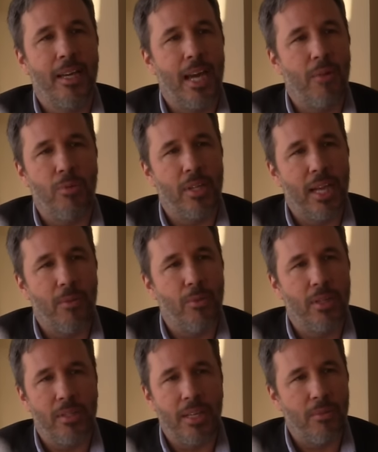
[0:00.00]
I will, I
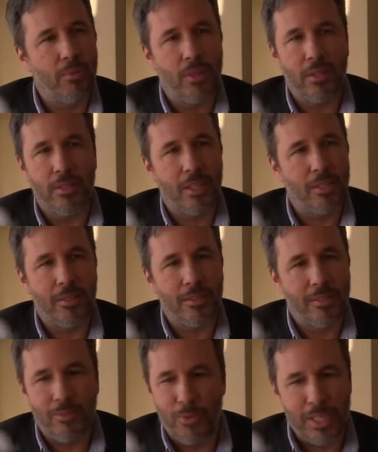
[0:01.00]
will, I will not
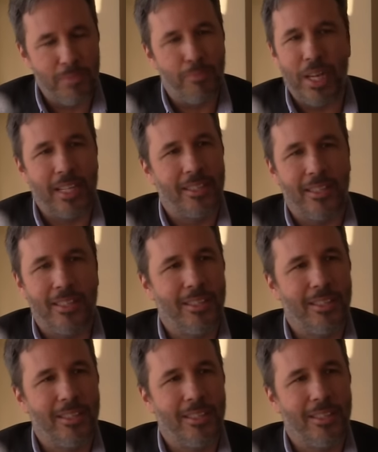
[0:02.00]
respect.